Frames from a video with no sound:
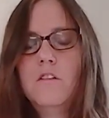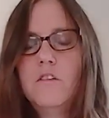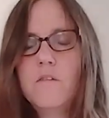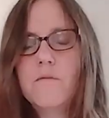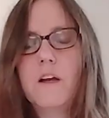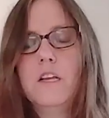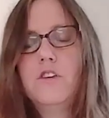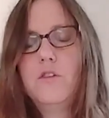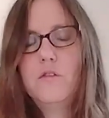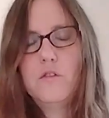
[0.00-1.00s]
Just
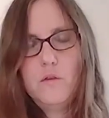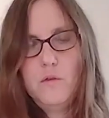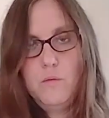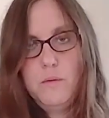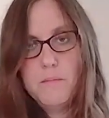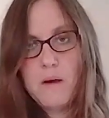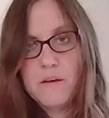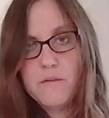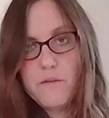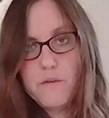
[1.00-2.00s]
invite you to be
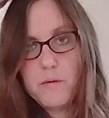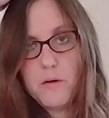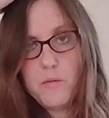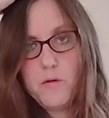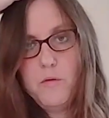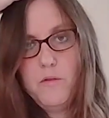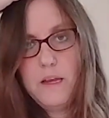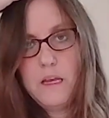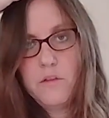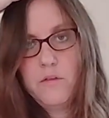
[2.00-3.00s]
mindful of the purple
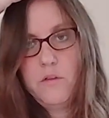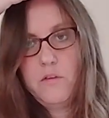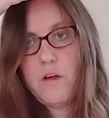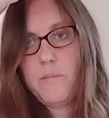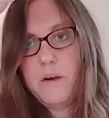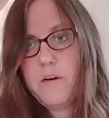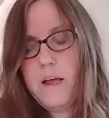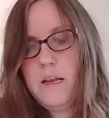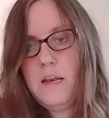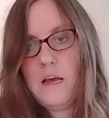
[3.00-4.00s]
moving in through the top of your
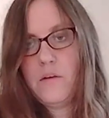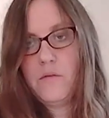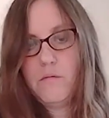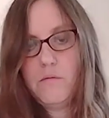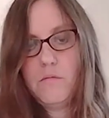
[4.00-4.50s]
head and out.